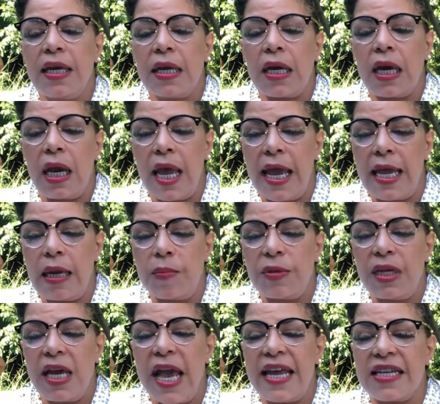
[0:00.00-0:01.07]
claimed,
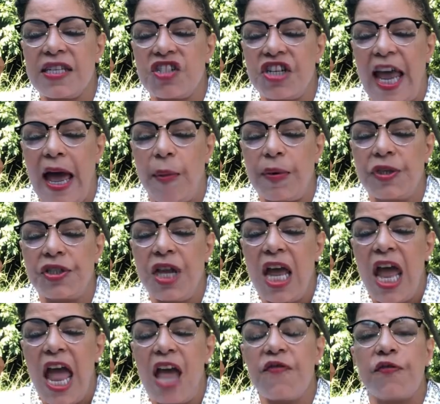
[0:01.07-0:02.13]
and established,
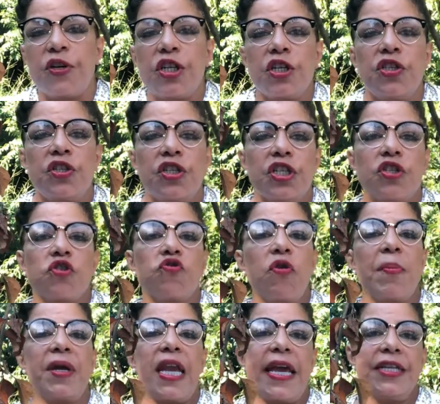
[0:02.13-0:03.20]
and for
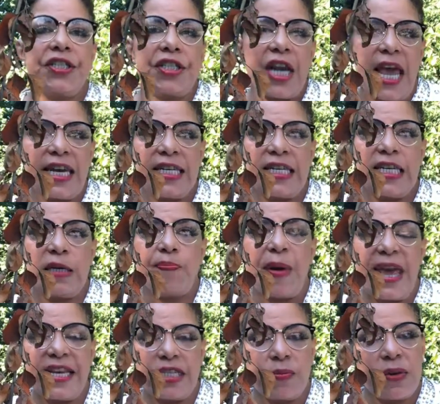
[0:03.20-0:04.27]
discrimination and
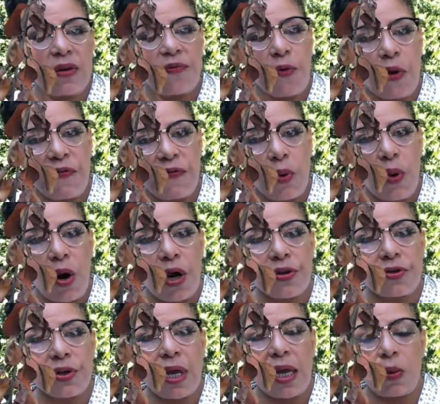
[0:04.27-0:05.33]
debasement for
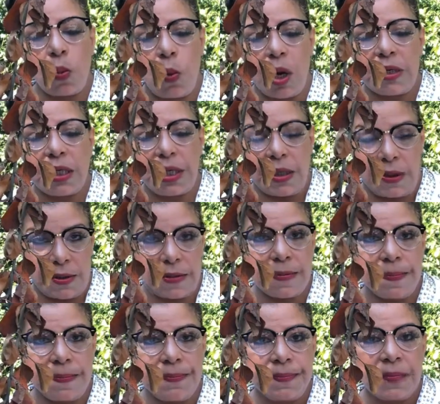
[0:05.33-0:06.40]
401 years.
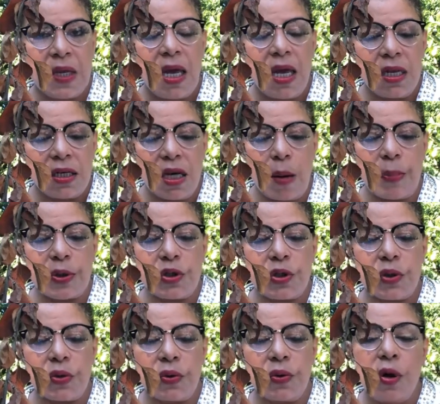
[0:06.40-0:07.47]
Number
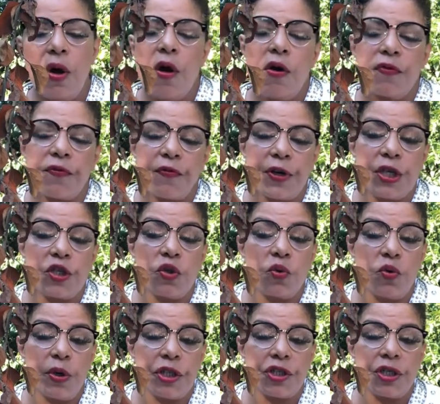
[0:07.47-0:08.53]
2, free
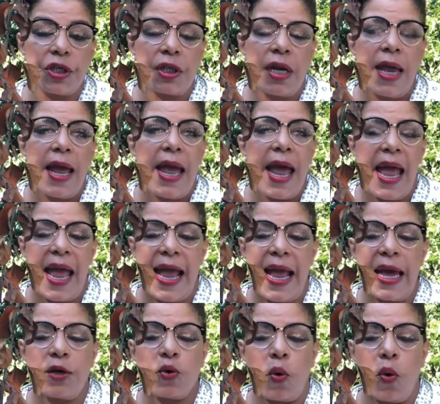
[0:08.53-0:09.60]
tuition
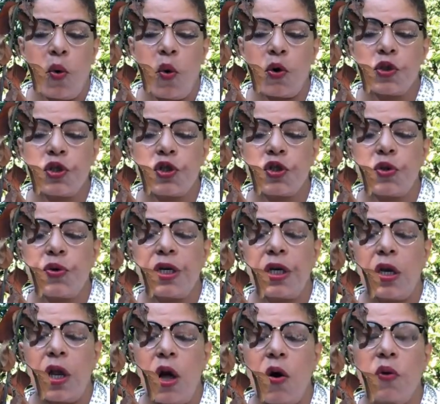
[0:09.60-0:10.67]
and or
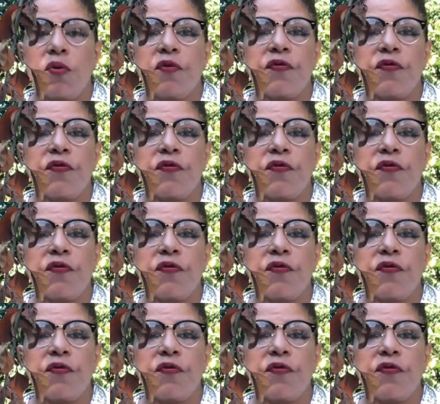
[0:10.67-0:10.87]
student loan